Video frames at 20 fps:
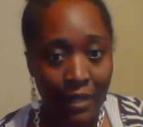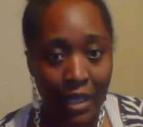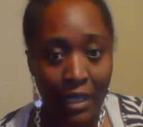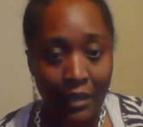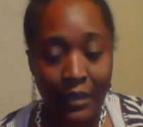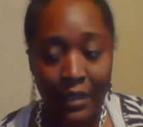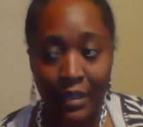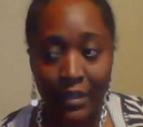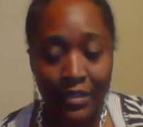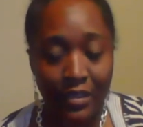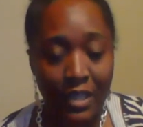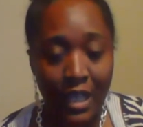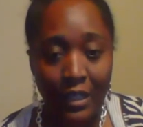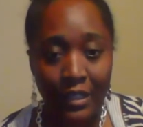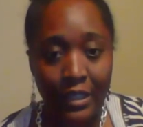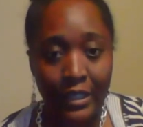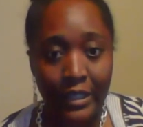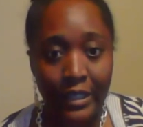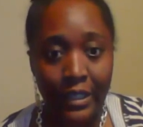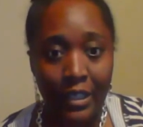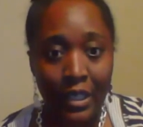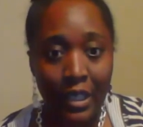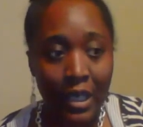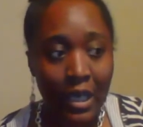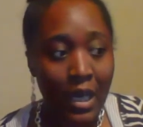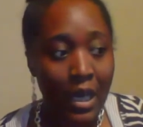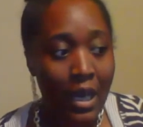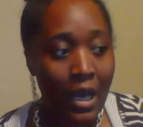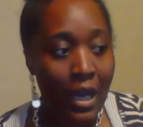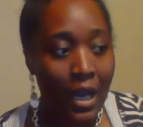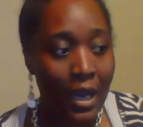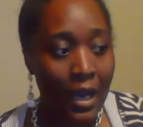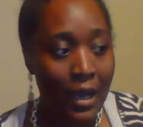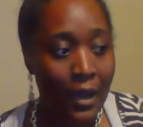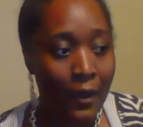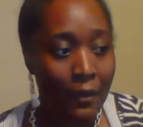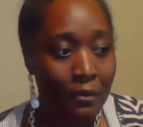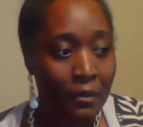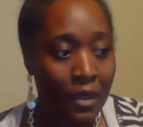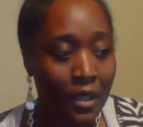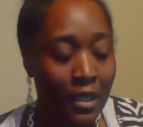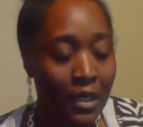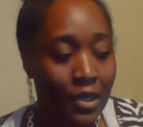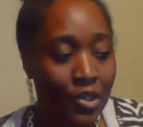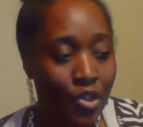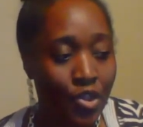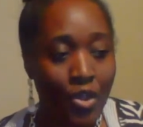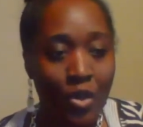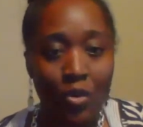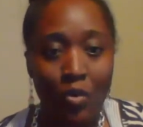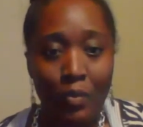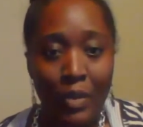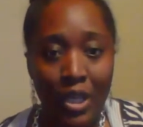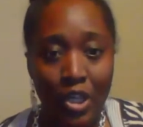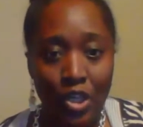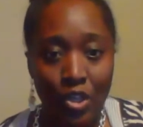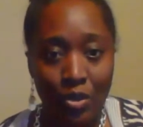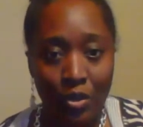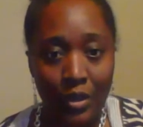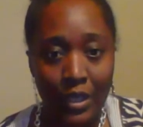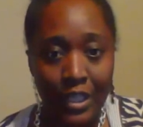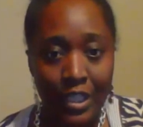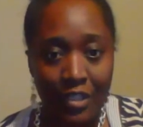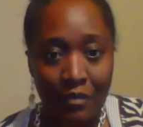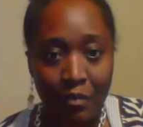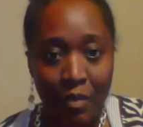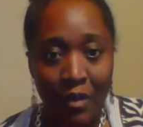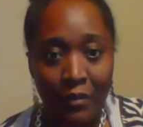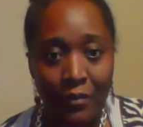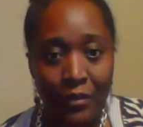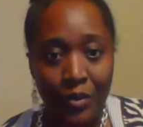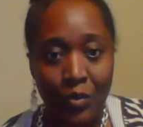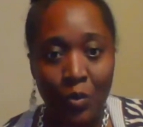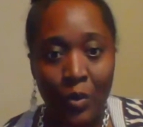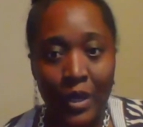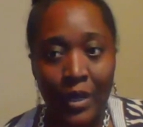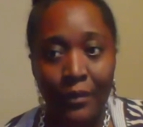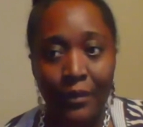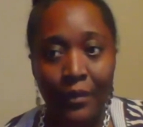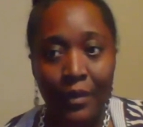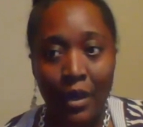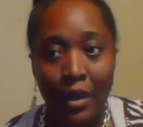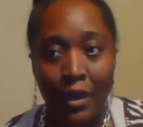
it's not good. Um, so make sure it is buffered with